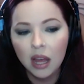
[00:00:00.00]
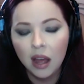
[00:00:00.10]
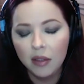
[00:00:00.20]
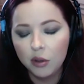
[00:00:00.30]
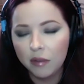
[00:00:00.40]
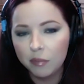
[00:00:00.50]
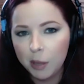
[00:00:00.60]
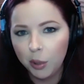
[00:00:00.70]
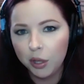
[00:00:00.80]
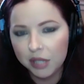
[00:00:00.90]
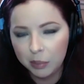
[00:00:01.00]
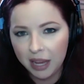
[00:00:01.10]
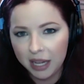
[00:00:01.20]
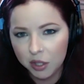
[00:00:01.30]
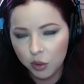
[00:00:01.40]
And then you have people using
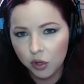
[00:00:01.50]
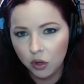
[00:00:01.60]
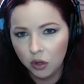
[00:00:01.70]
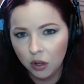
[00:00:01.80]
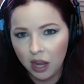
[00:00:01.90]
Bandzoogle,